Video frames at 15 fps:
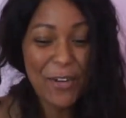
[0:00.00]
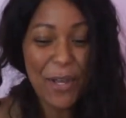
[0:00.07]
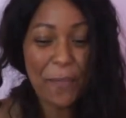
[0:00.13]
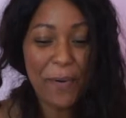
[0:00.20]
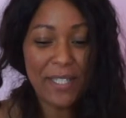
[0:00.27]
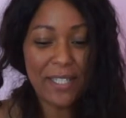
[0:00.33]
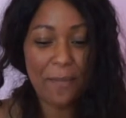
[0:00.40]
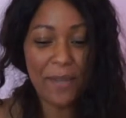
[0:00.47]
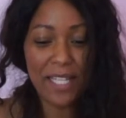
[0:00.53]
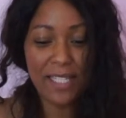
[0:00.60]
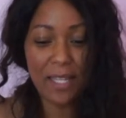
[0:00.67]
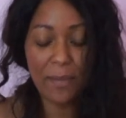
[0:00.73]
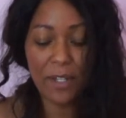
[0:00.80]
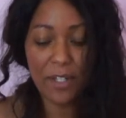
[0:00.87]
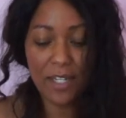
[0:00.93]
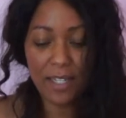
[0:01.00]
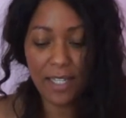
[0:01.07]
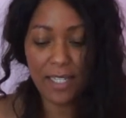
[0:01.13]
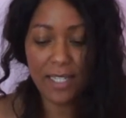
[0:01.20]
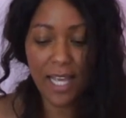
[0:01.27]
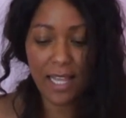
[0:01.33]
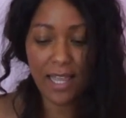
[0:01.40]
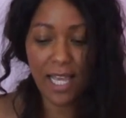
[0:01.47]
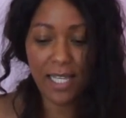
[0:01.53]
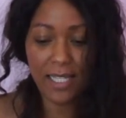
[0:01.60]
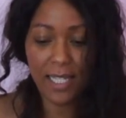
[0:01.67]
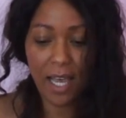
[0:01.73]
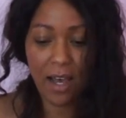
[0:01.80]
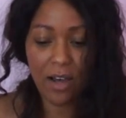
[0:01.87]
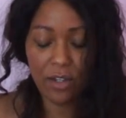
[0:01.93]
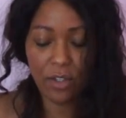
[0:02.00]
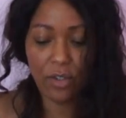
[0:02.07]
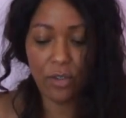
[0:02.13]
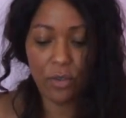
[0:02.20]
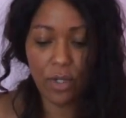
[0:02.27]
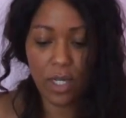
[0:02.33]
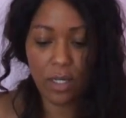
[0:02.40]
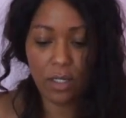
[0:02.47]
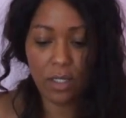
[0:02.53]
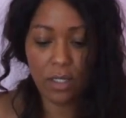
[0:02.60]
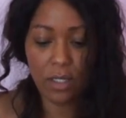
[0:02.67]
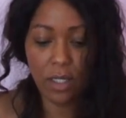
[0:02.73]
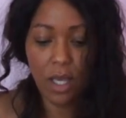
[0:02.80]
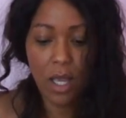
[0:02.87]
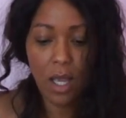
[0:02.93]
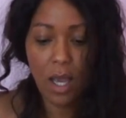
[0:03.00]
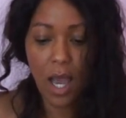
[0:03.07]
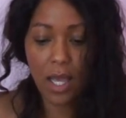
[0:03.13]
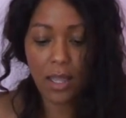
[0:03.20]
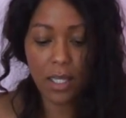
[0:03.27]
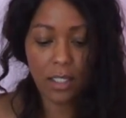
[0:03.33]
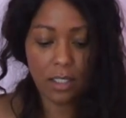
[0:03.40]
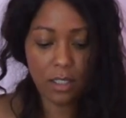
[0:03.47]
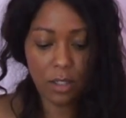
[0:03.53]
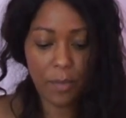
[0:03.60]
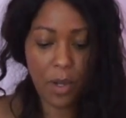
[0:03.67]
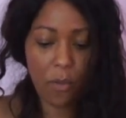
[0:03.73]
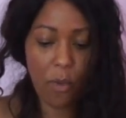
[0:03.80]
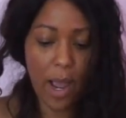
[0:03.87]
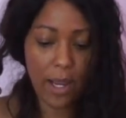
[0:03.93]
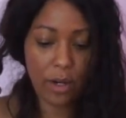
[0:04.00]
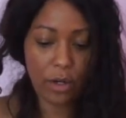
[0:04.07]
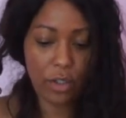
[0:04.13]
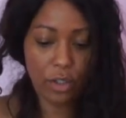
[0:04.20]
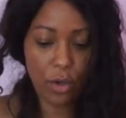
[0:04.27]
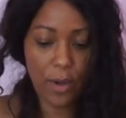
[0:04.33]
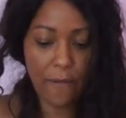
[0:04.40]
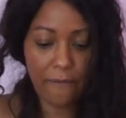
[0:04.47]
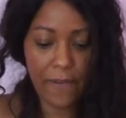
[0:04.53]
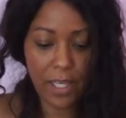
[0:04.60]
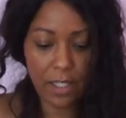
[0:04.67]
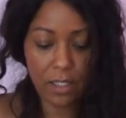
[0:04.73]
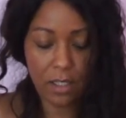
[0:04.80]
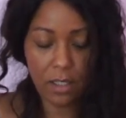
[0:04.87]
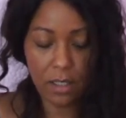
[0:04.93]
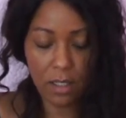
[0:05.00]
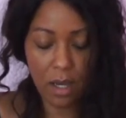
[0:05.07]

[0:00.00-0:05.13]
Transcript: you can put something similar to this that they sell so you could just, I think it's a little bit wider so it fits,